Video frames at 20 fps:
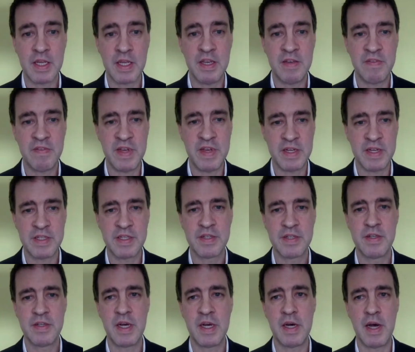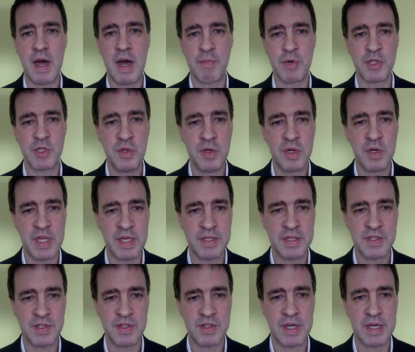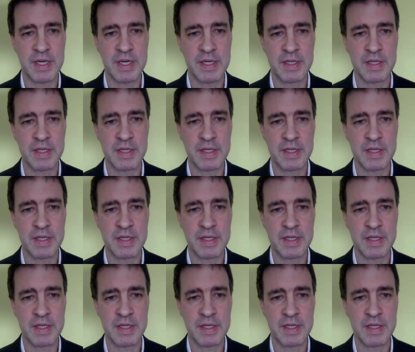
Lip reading: give it opportunities